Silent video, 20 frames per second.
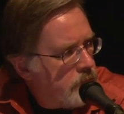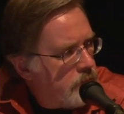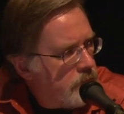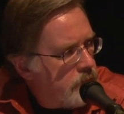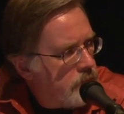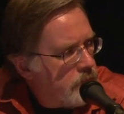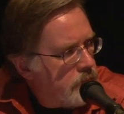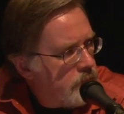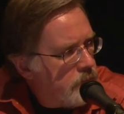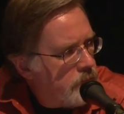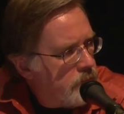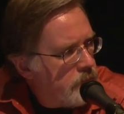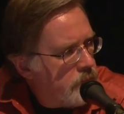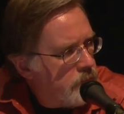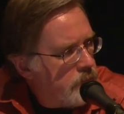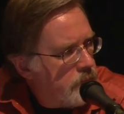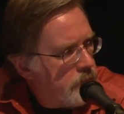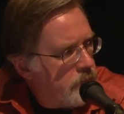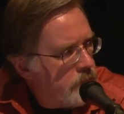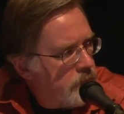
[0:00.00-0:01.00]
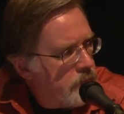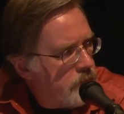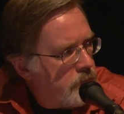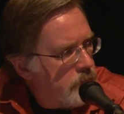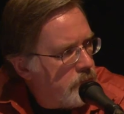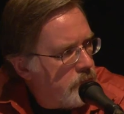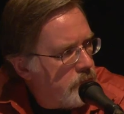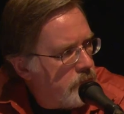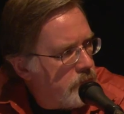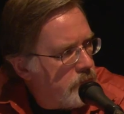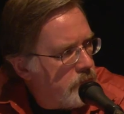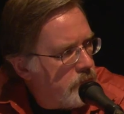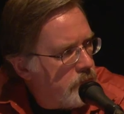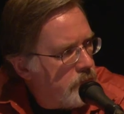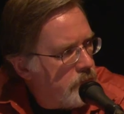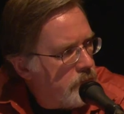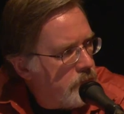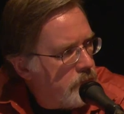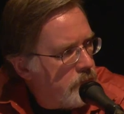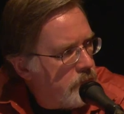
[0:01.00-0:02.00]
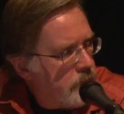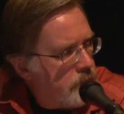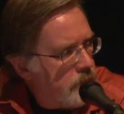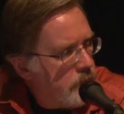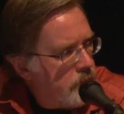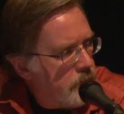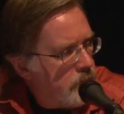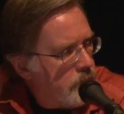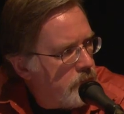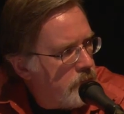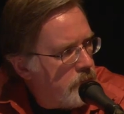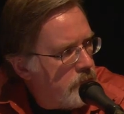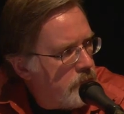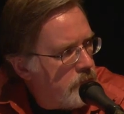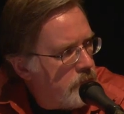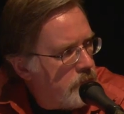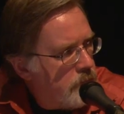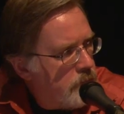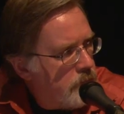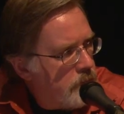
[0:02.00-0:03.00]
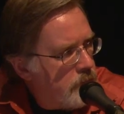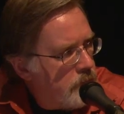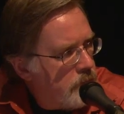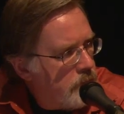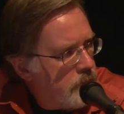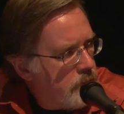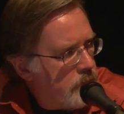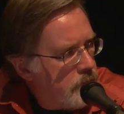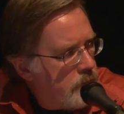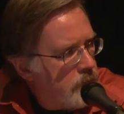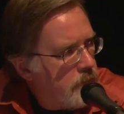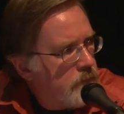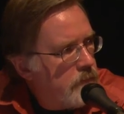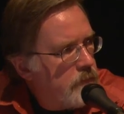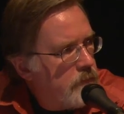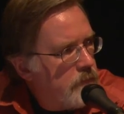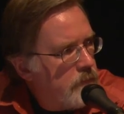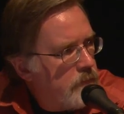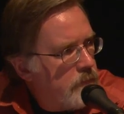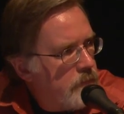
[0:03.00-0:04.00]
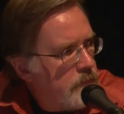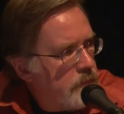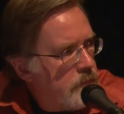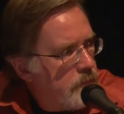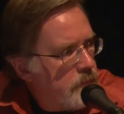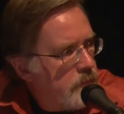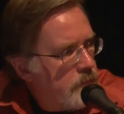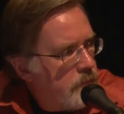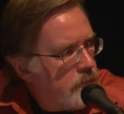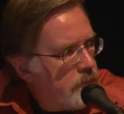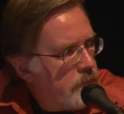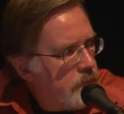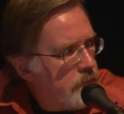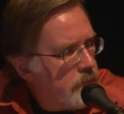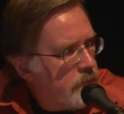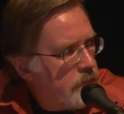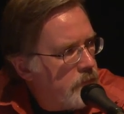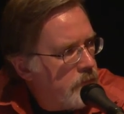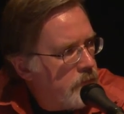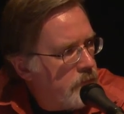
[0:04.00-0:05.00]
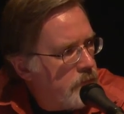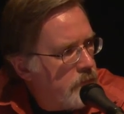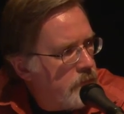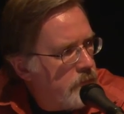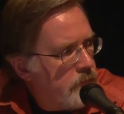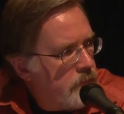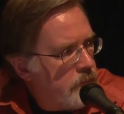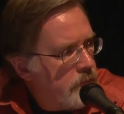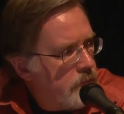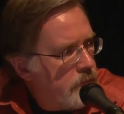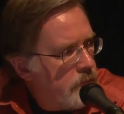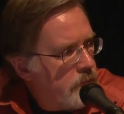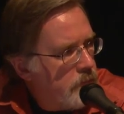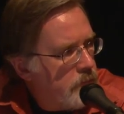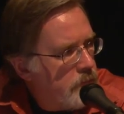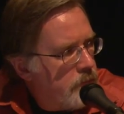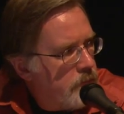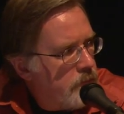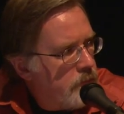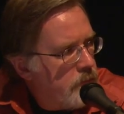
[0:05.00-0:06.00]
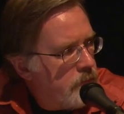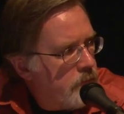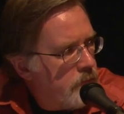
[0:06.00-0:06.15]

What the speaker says: The person shown says nothing.